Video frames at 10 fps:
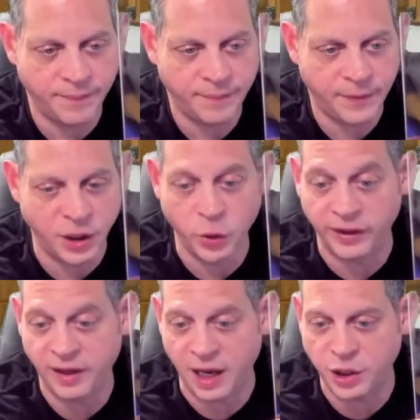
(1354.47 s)
enjoying
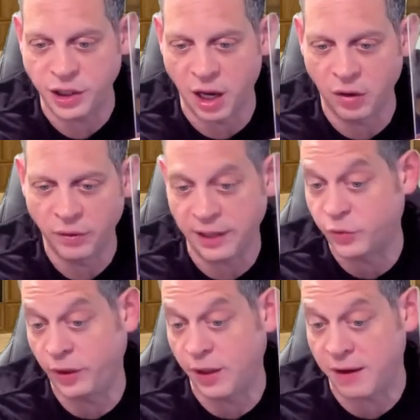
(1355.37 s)
today's show. It's
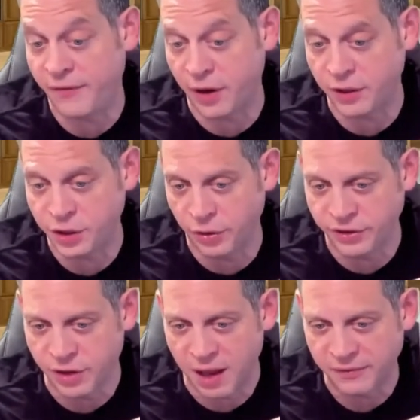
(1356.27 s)
really a lot of fun to show these
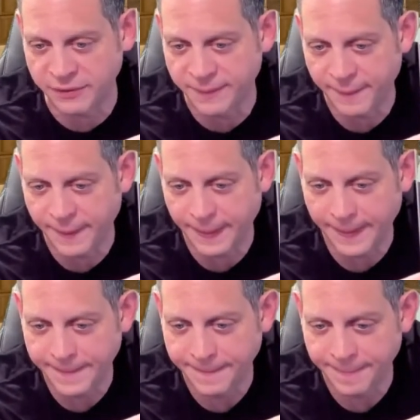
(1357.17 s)
off.
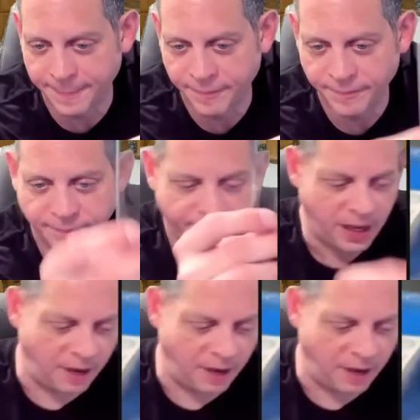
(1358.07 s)
And, of